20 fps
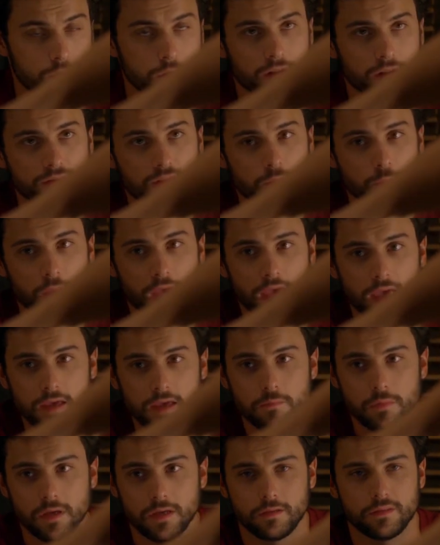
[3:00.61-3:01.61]
You would have to
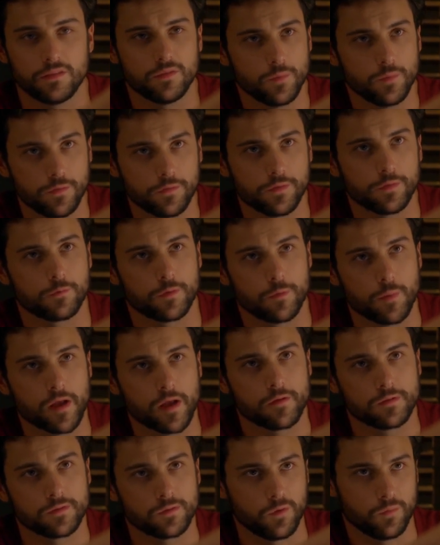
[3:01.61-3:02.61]
pay me to move into
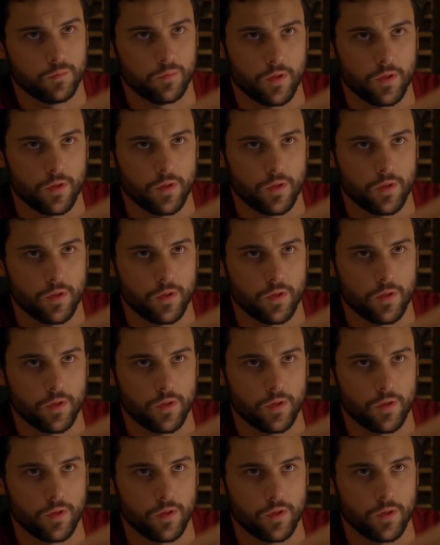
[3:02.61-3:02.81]
Rebecca's old